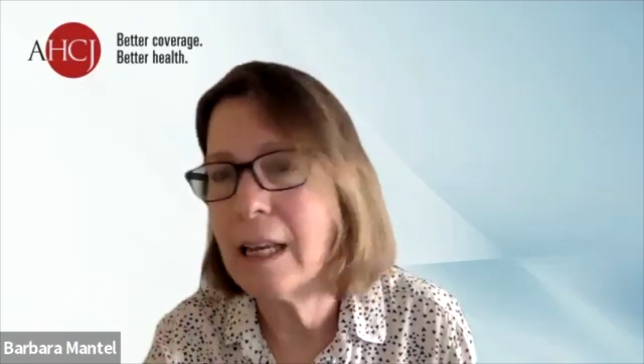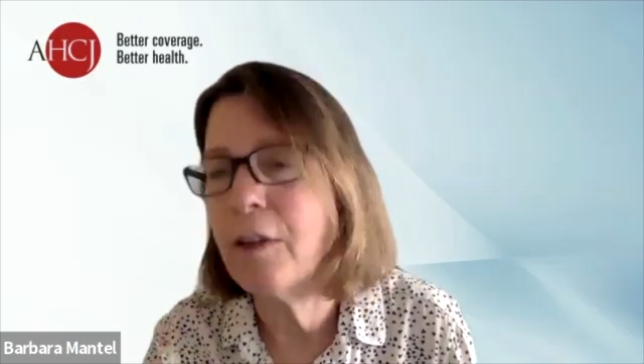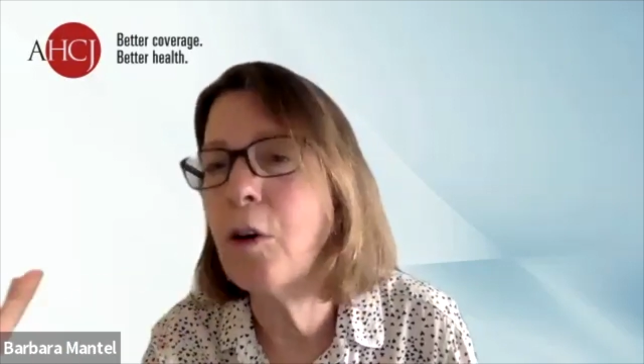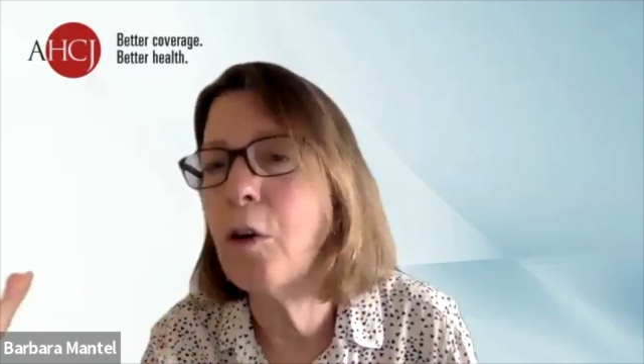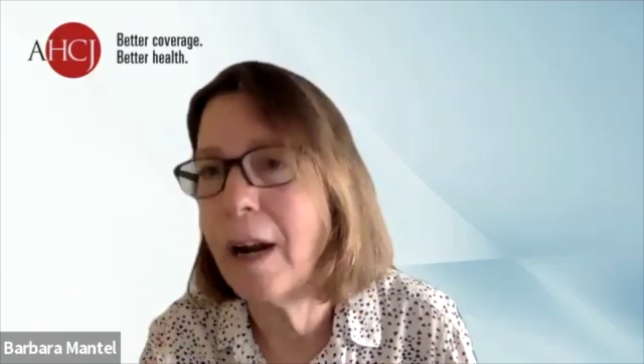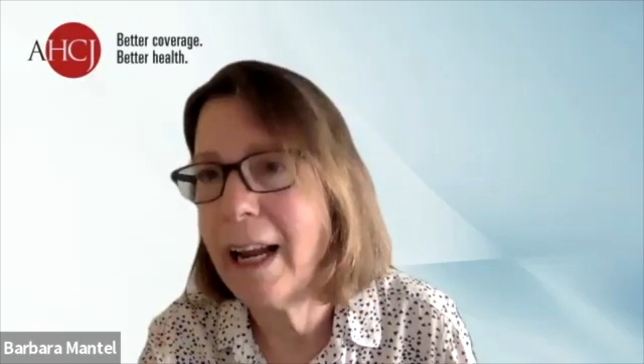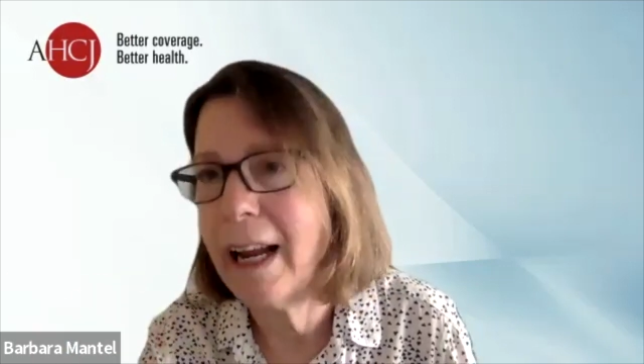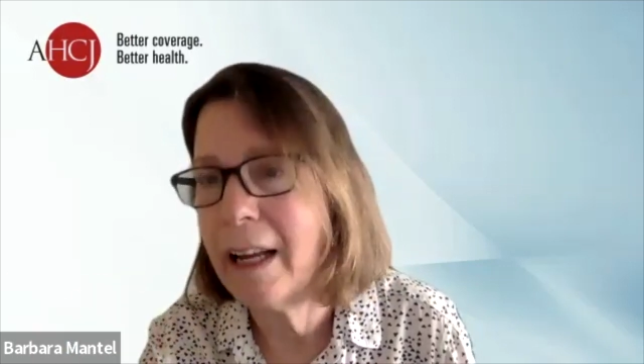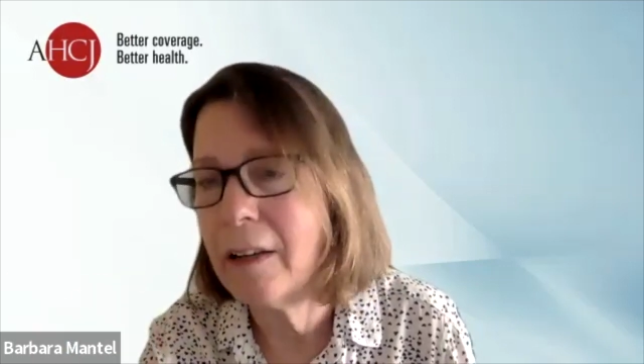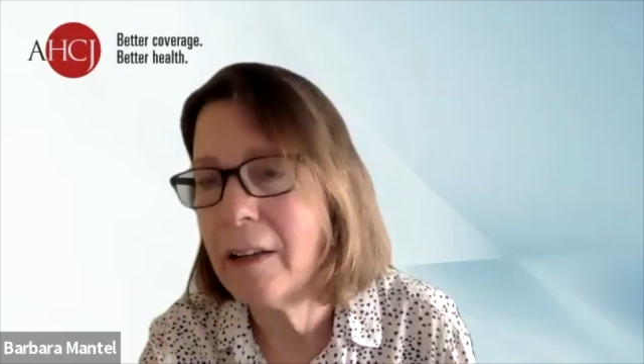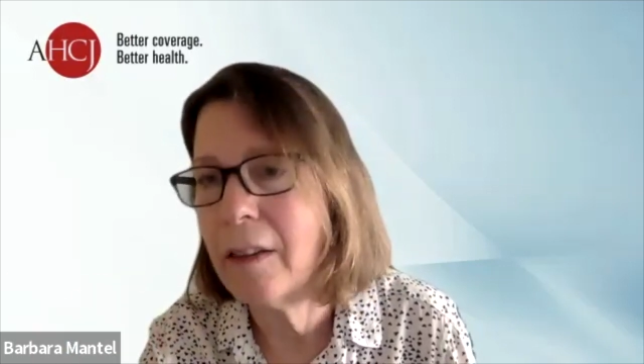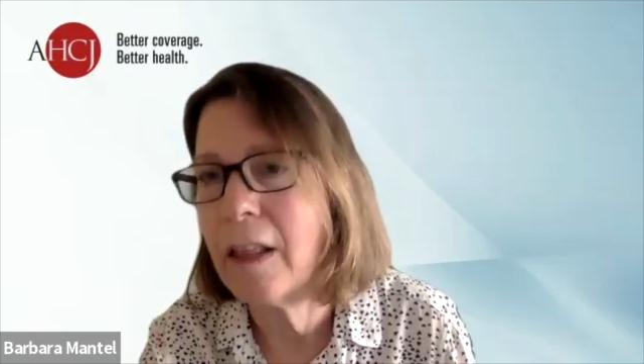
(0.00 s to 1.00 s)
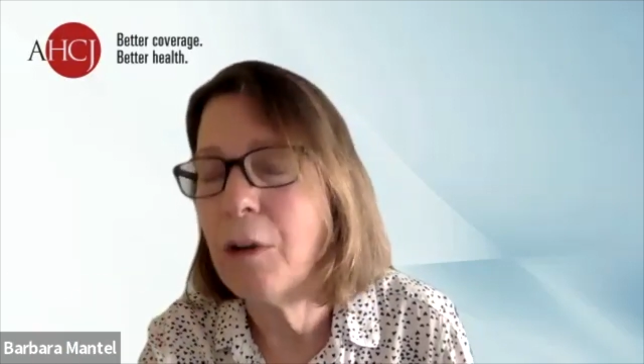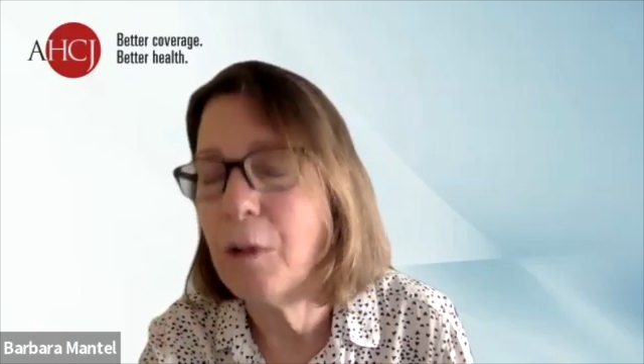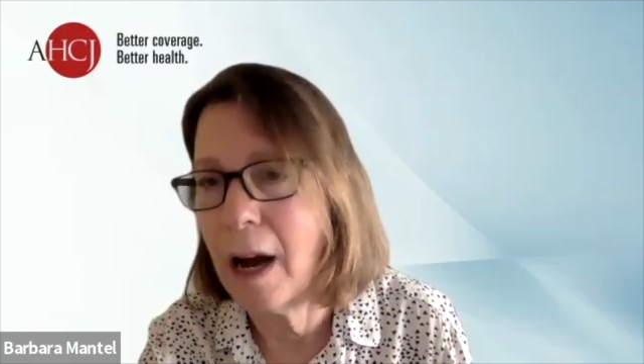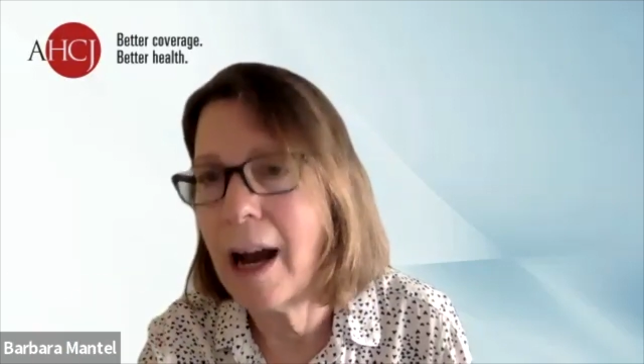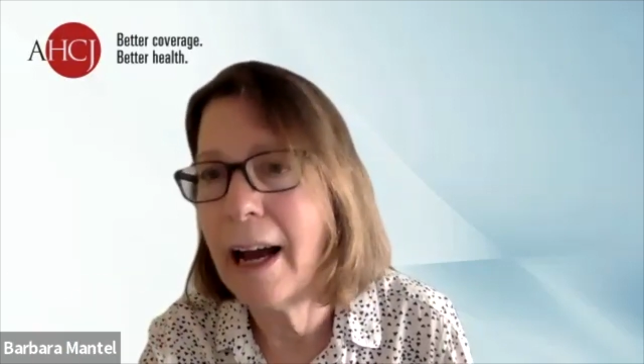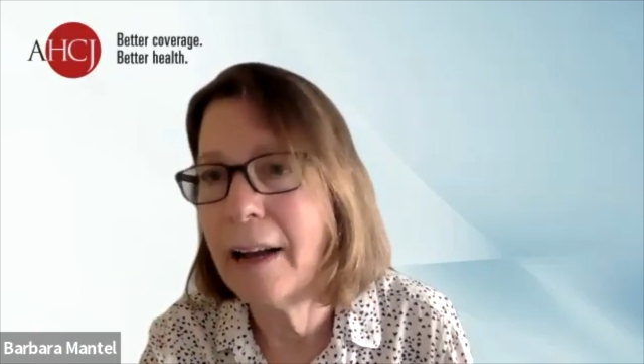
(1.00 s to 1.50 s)
the grant that you
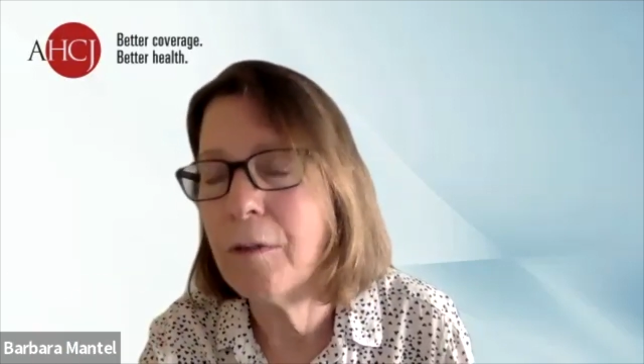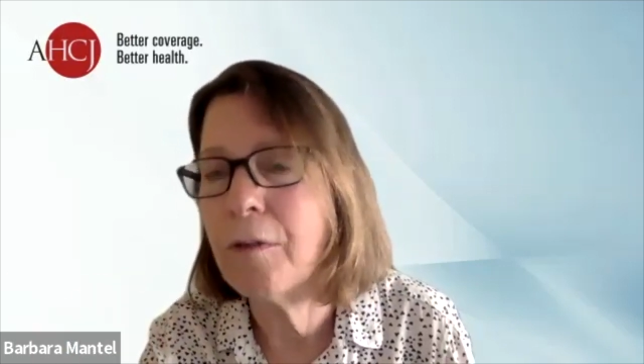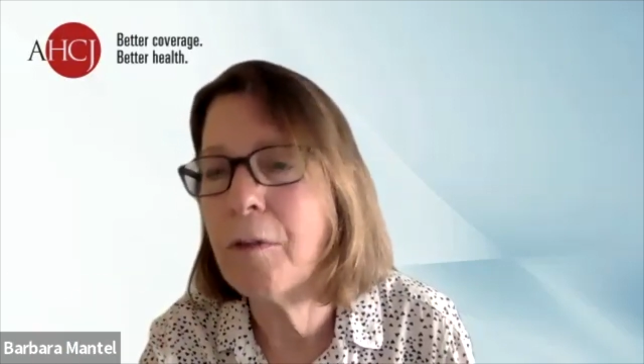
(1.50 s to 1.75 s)
got